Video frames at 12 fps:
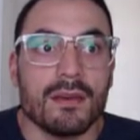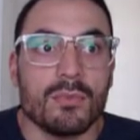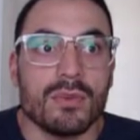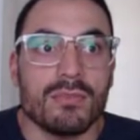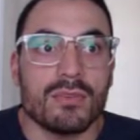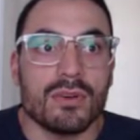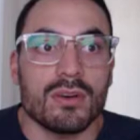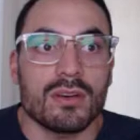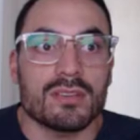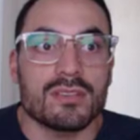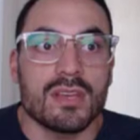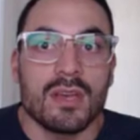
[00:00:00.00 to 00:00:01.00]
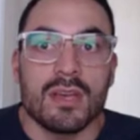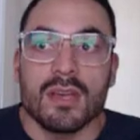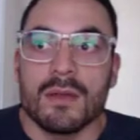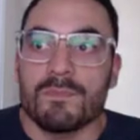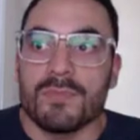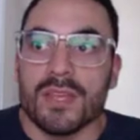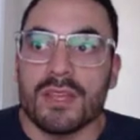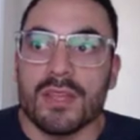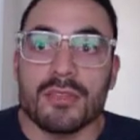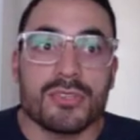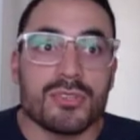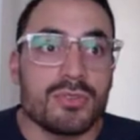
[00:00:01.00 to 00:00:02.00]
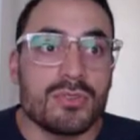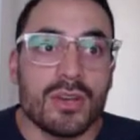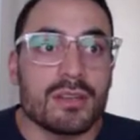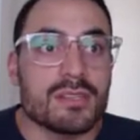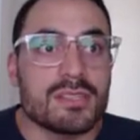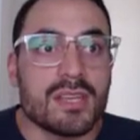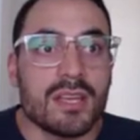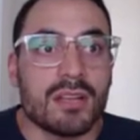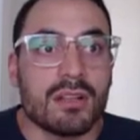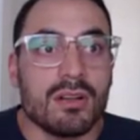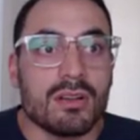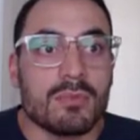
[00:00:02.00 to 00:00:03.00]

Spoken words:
We've got another 2, 9 to 10 o'clock.